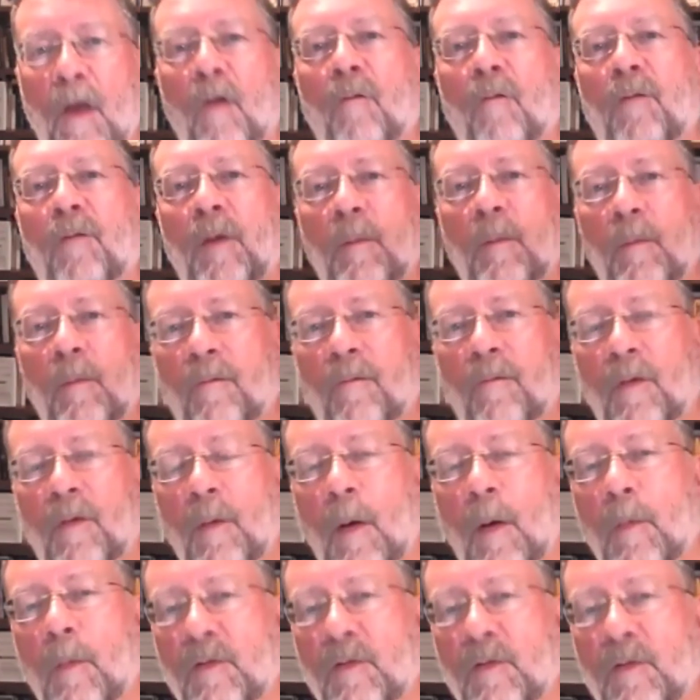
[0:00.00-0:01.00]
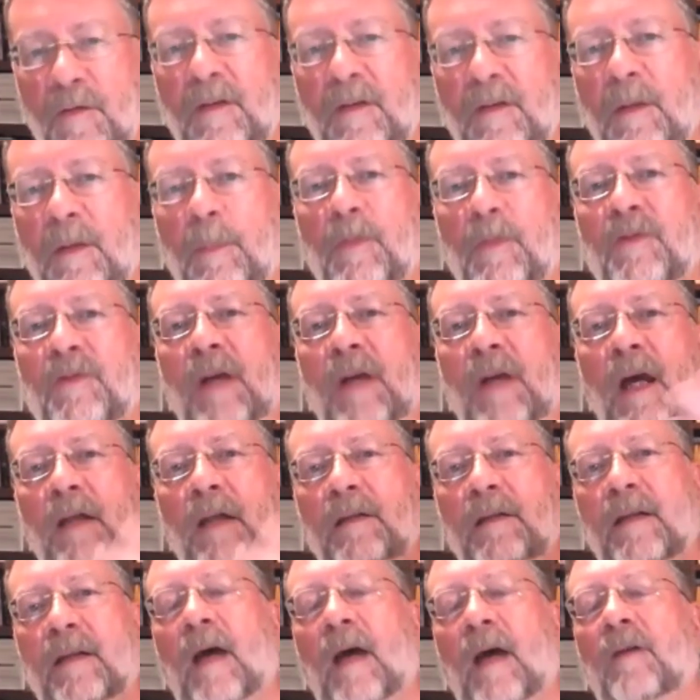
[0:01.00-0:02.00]
From almost
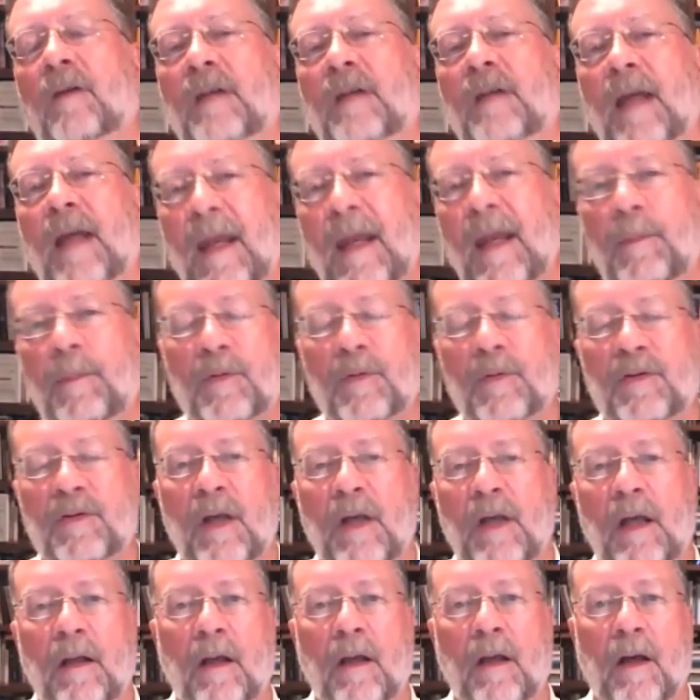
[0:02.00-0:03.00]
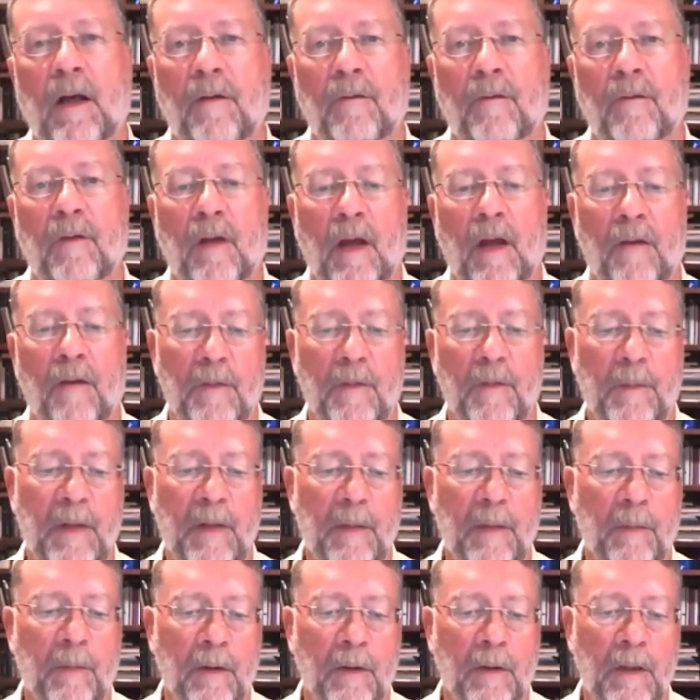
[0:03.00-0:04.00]
50% down to 8% of the
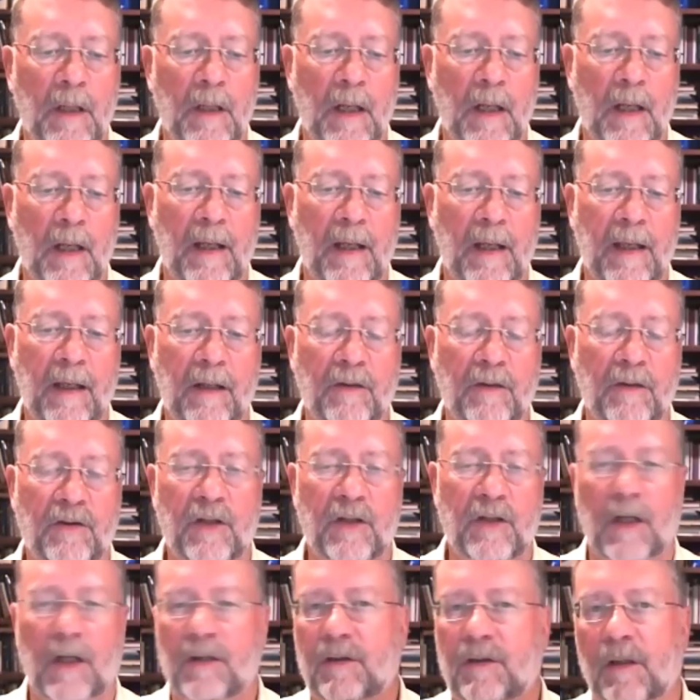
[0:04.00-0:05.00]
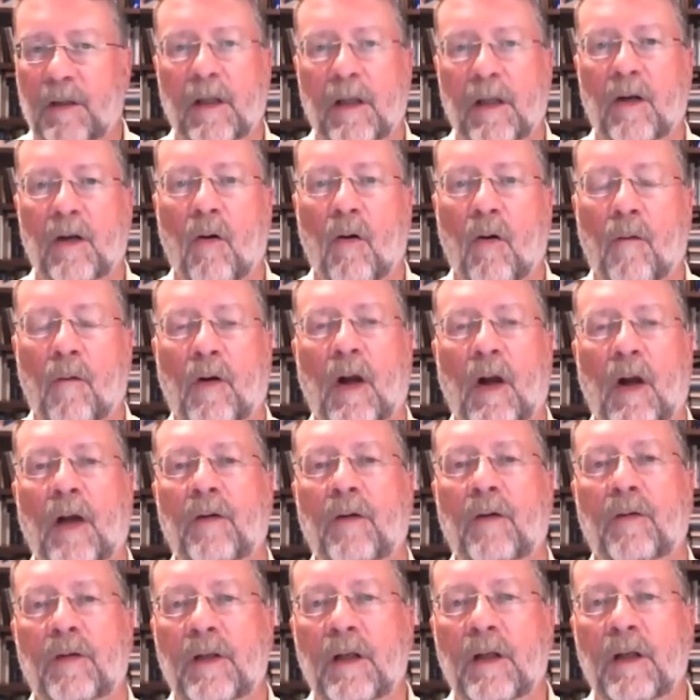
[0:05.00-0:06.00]
people in just a little over
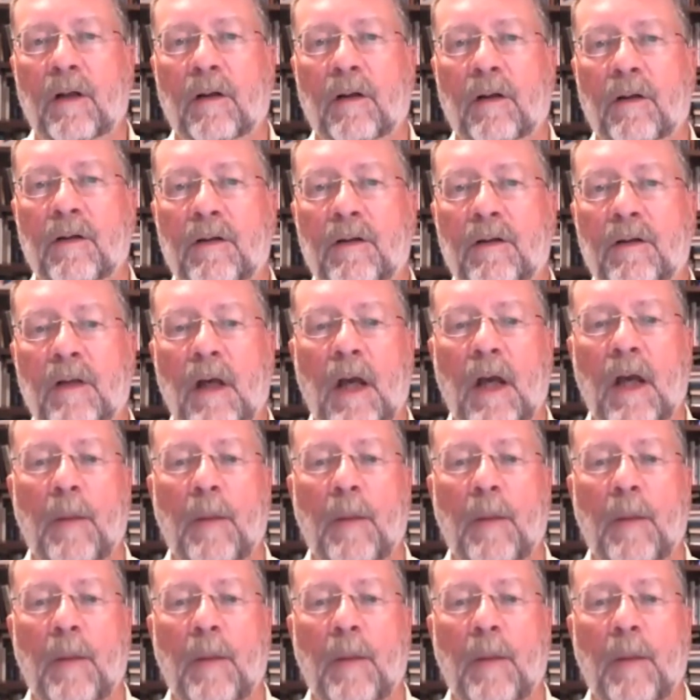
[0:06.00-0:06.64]
100 years.